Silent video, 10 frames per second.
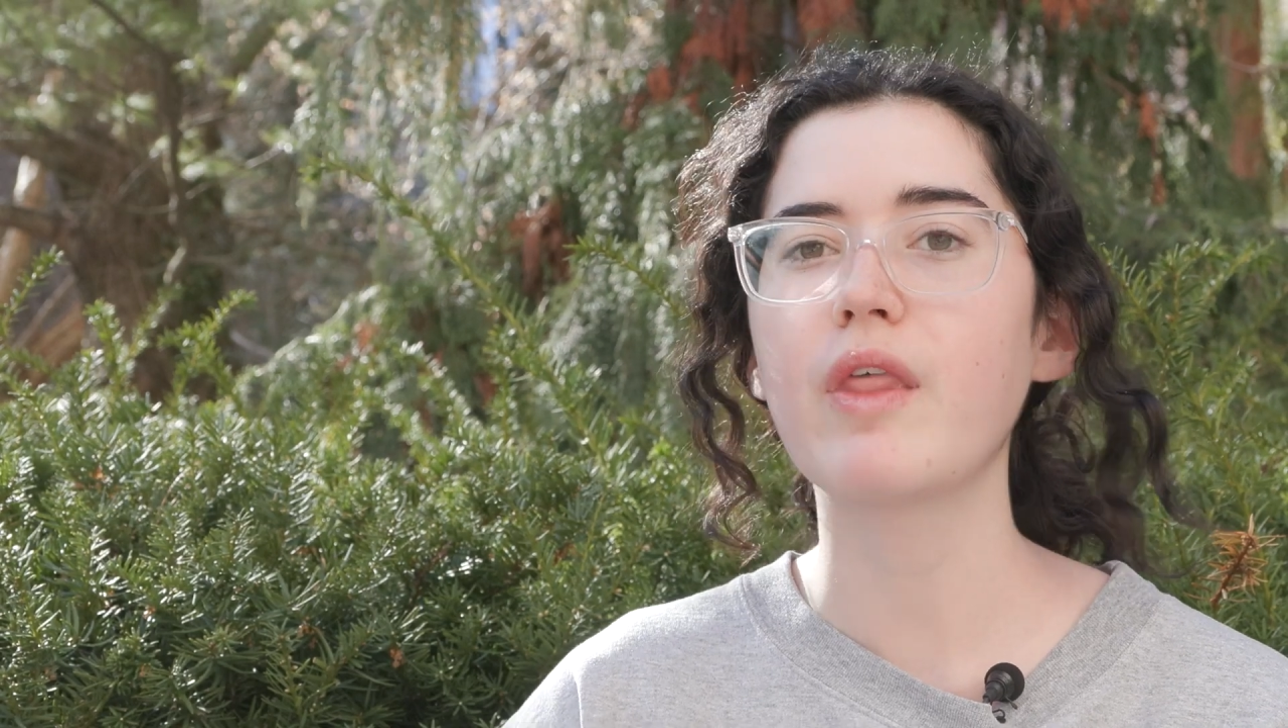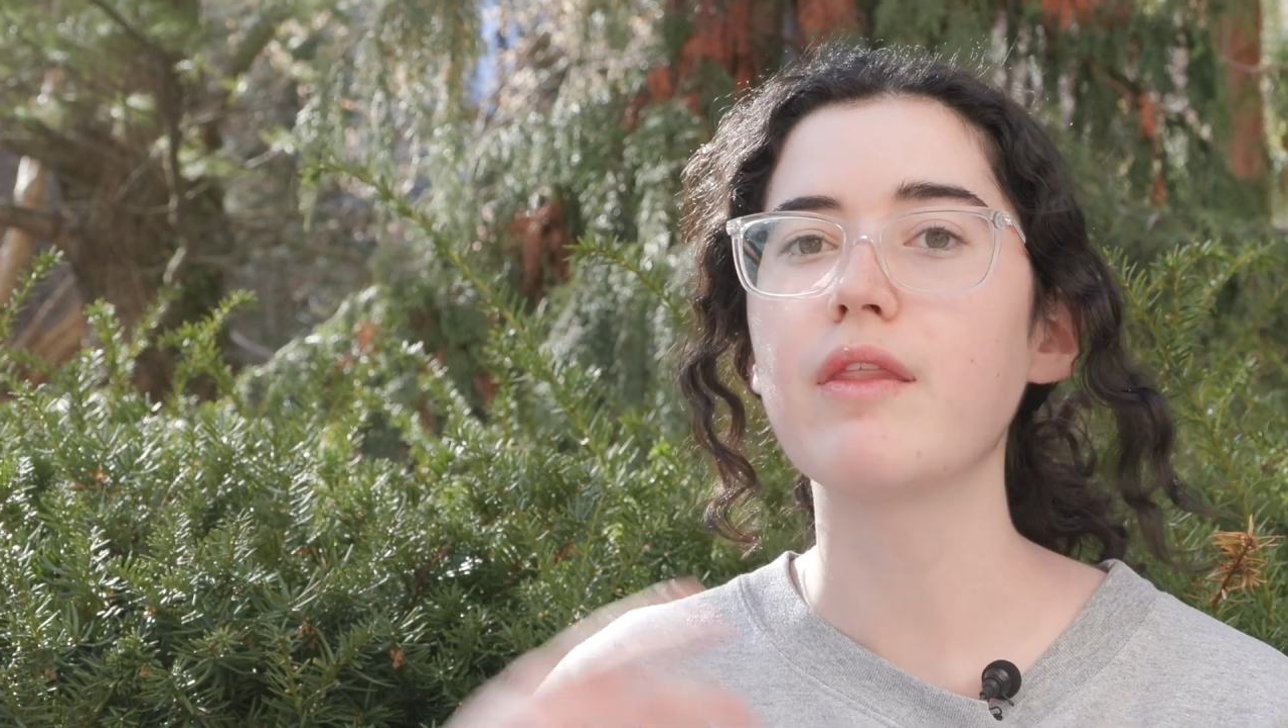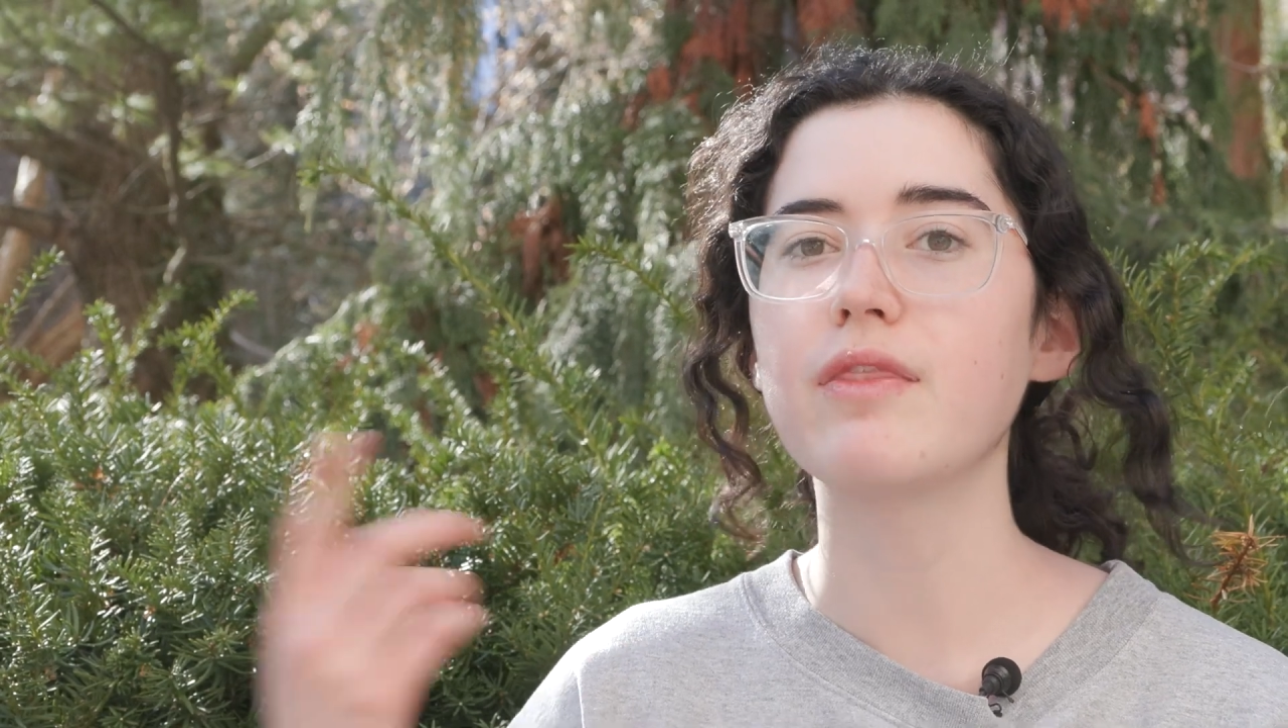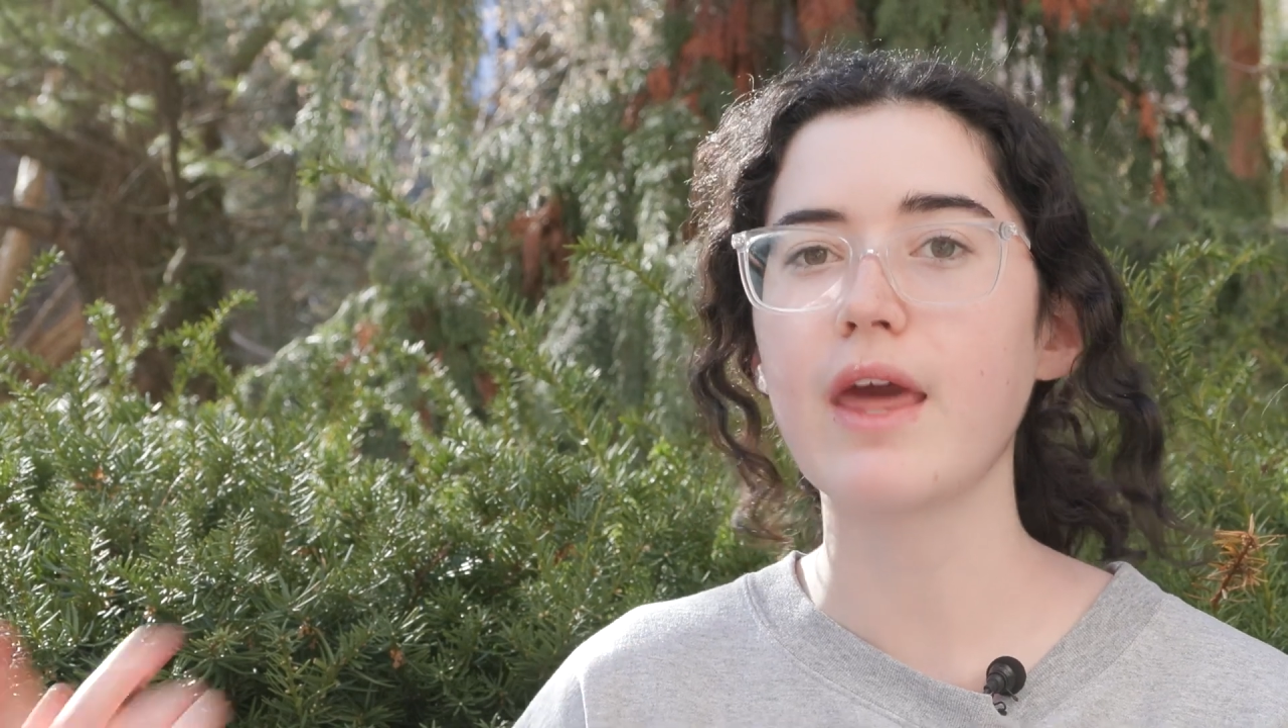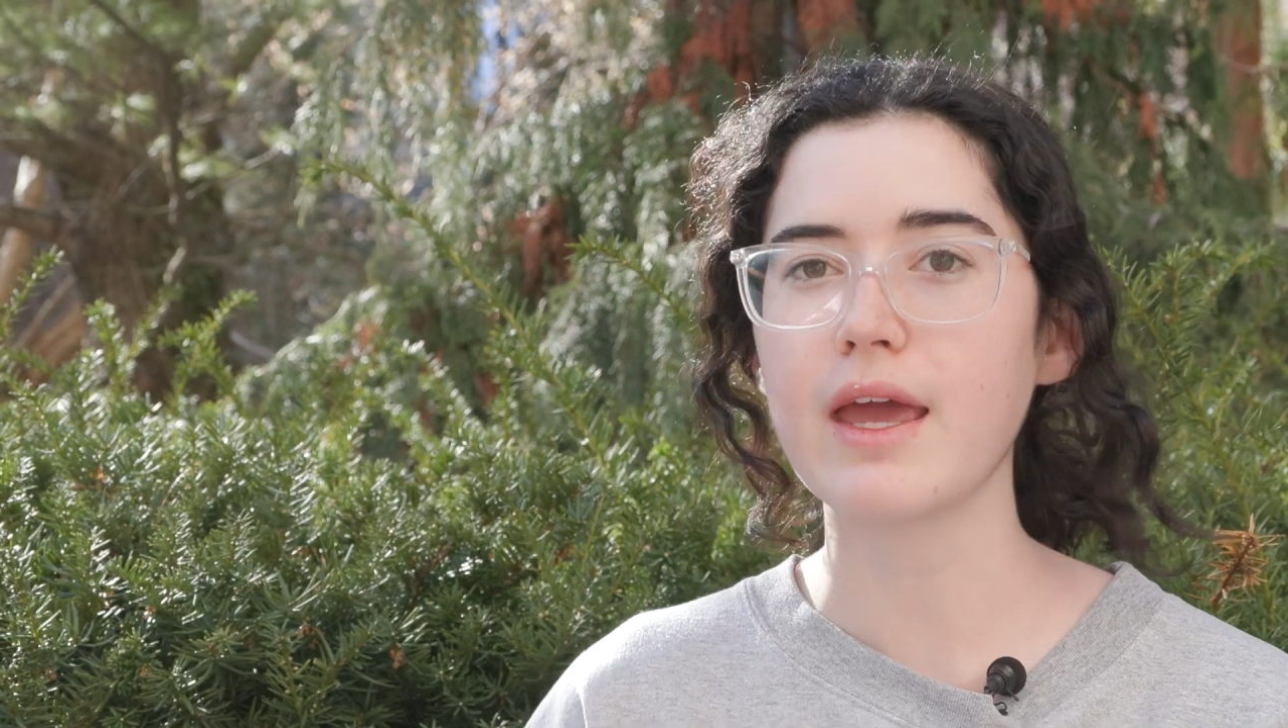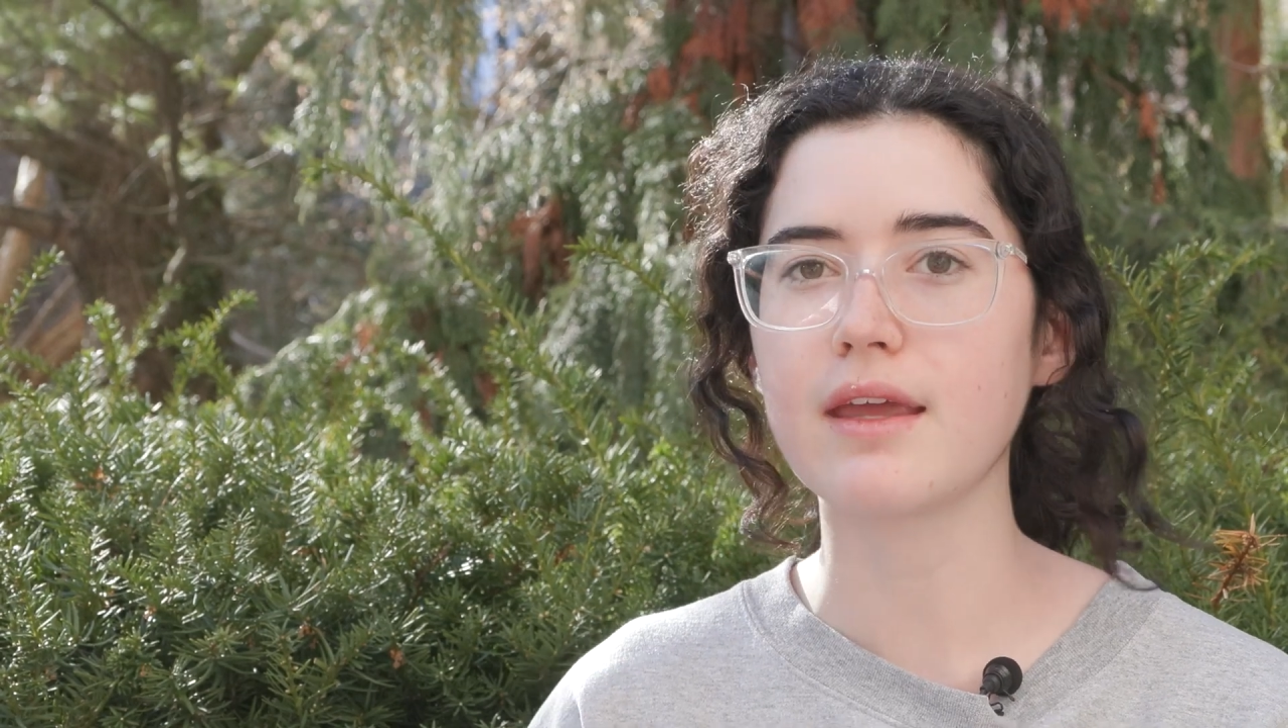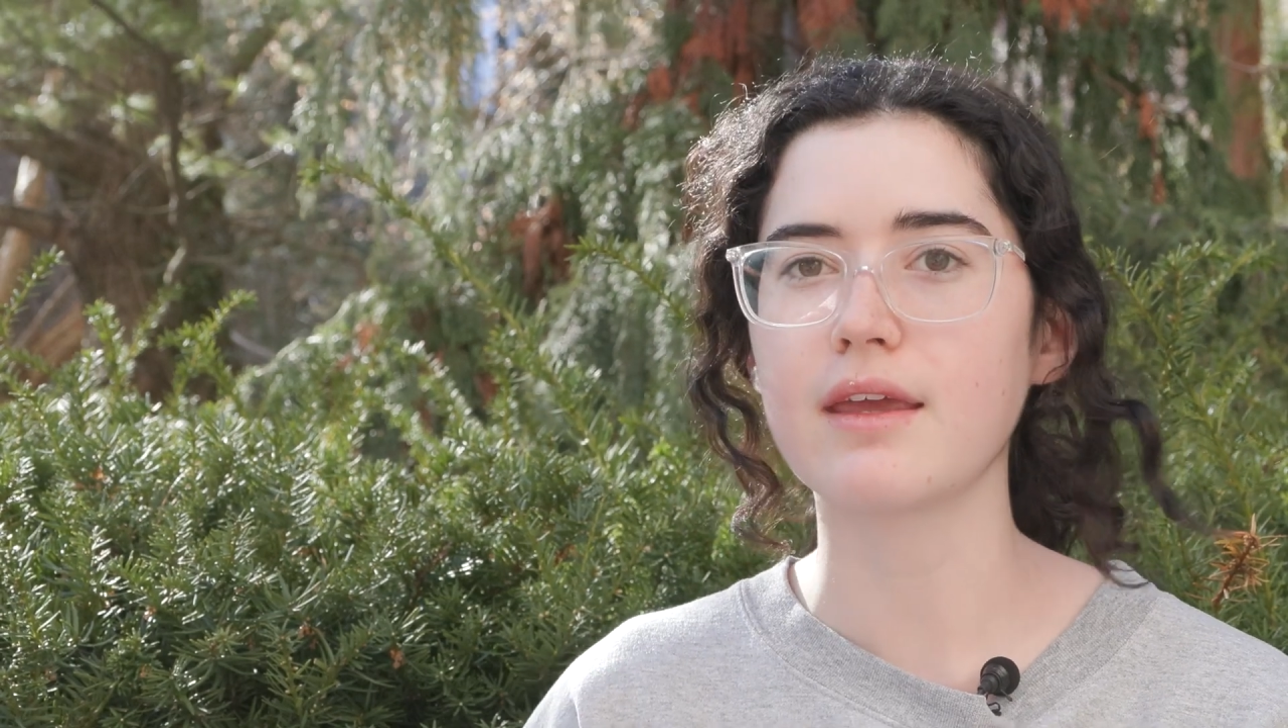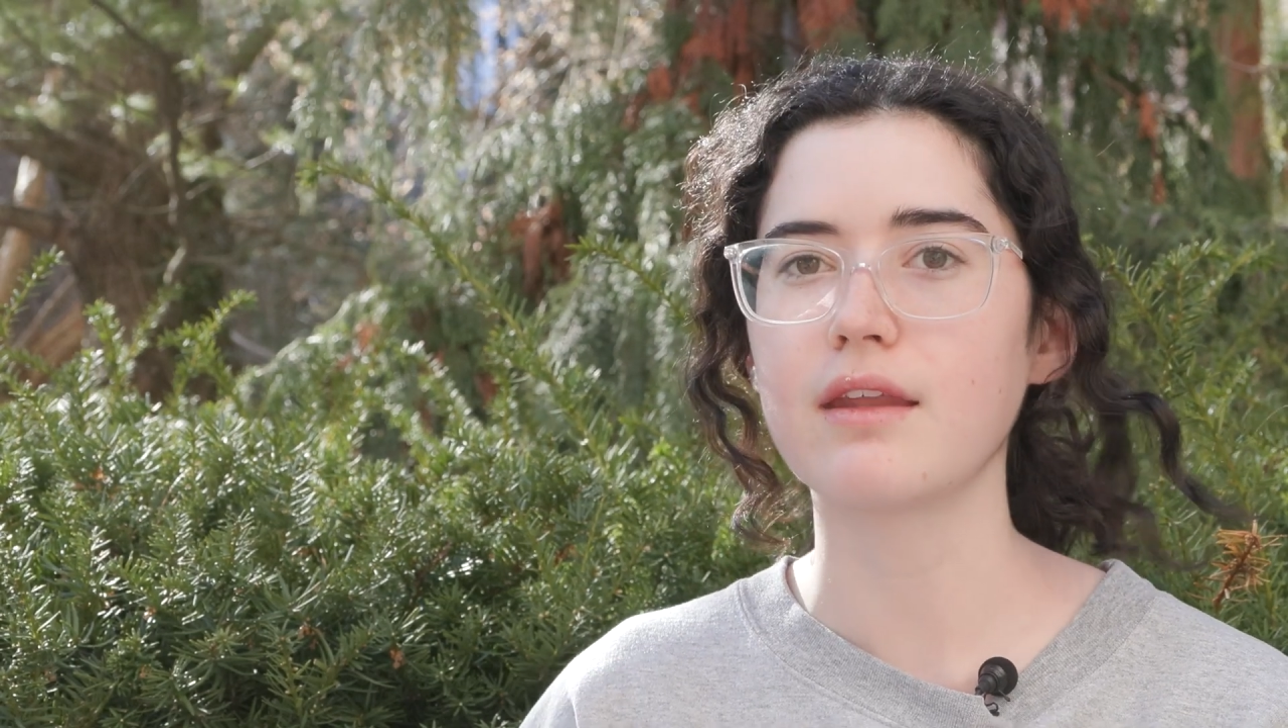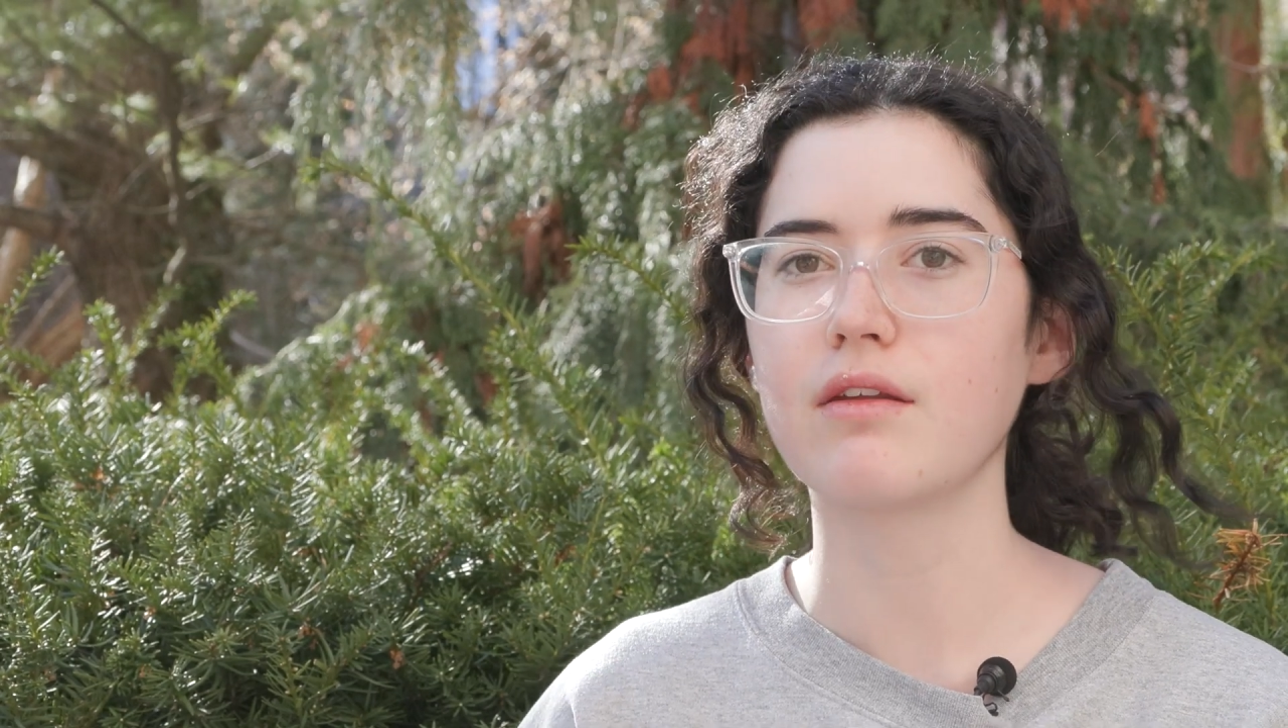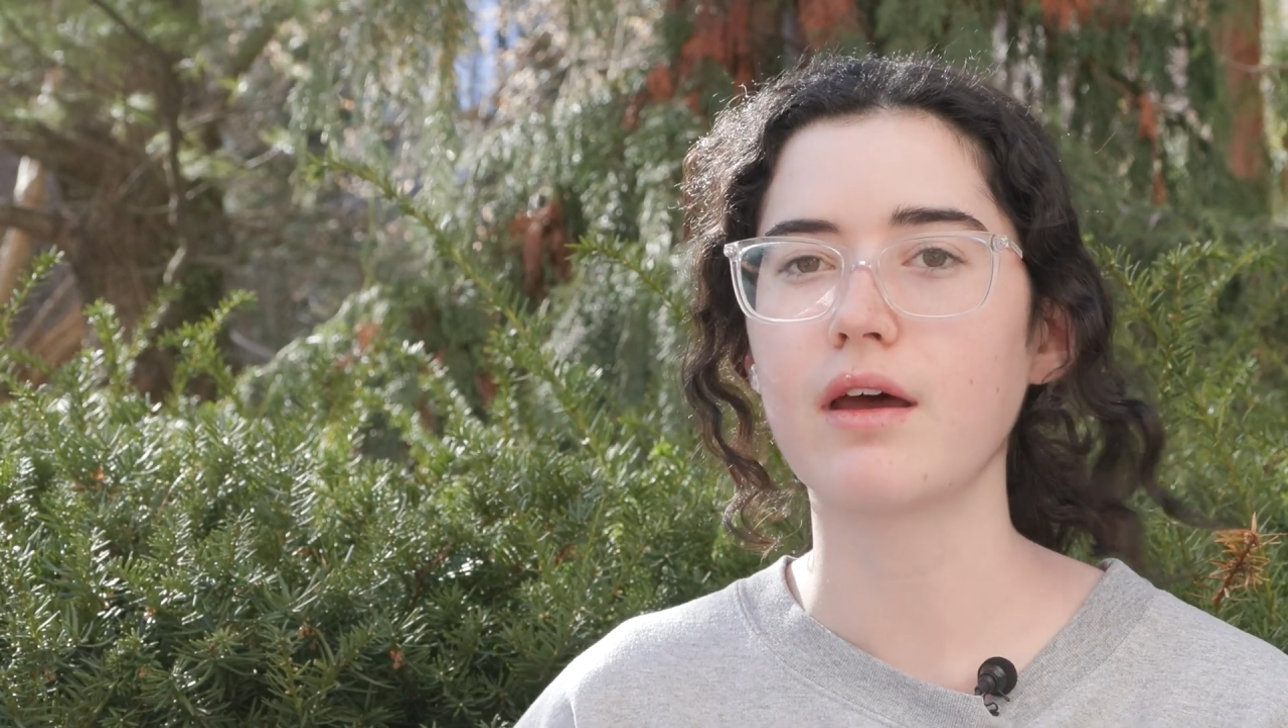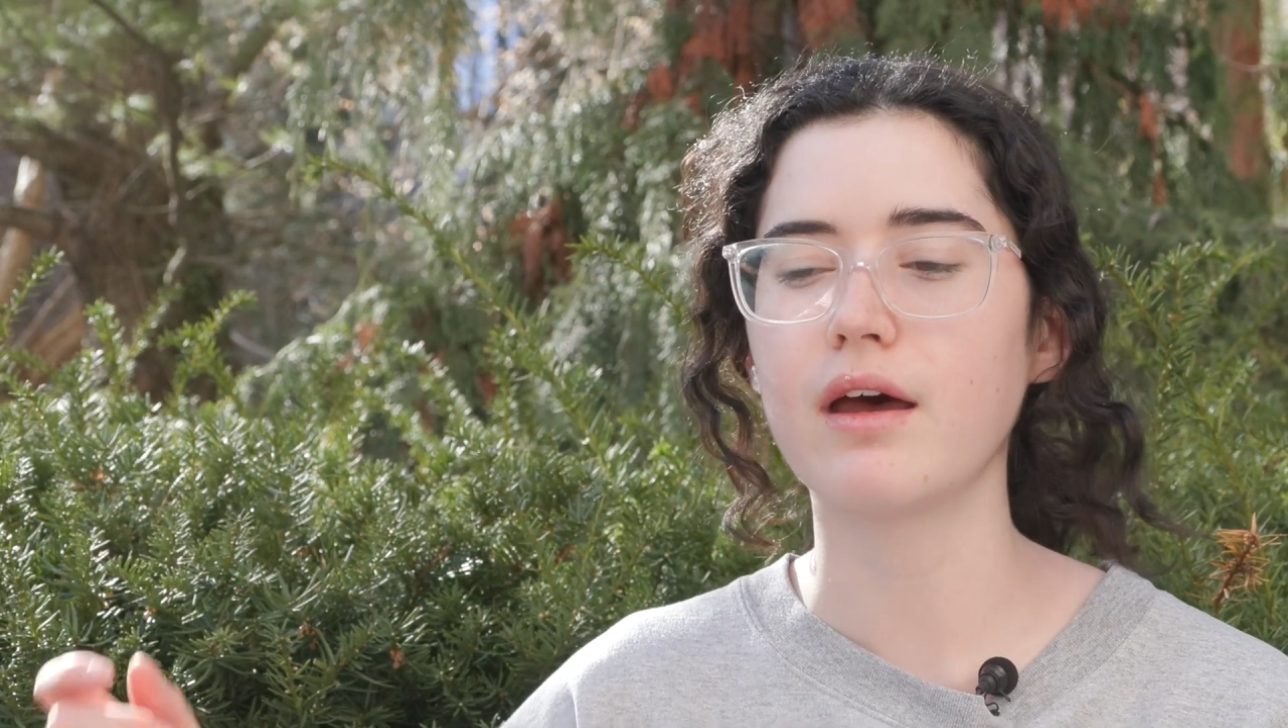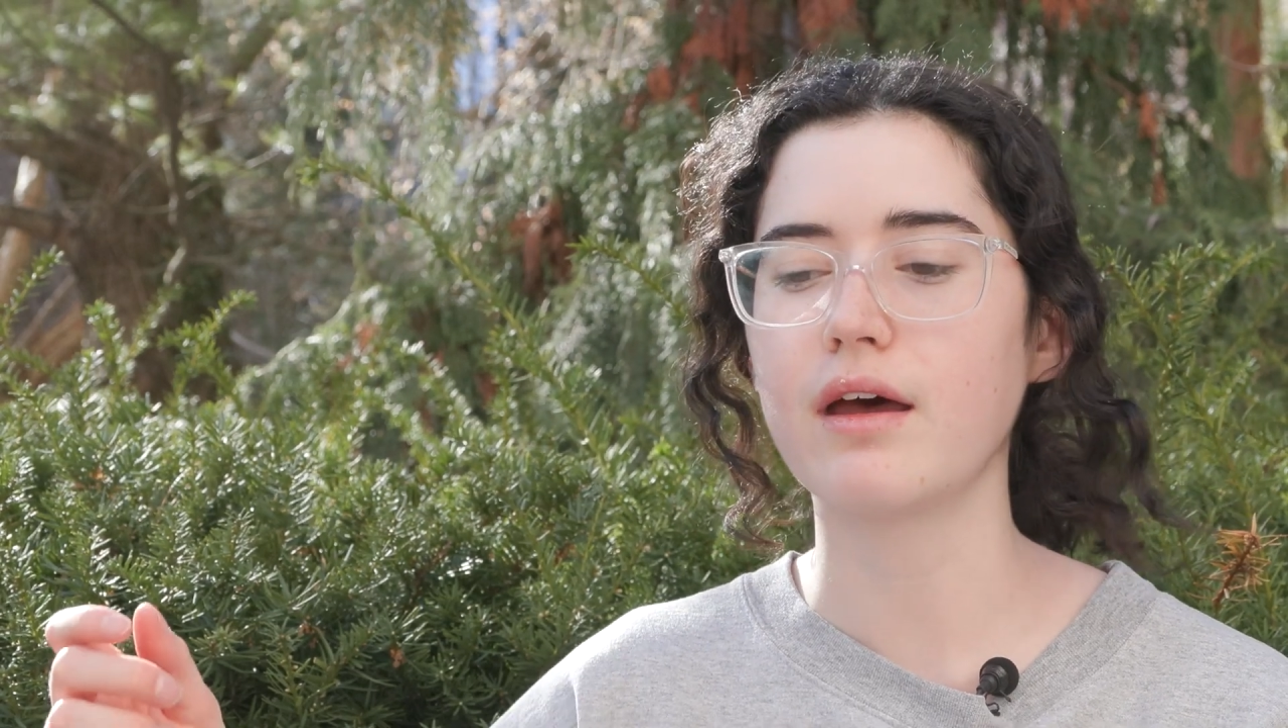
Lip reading: then they can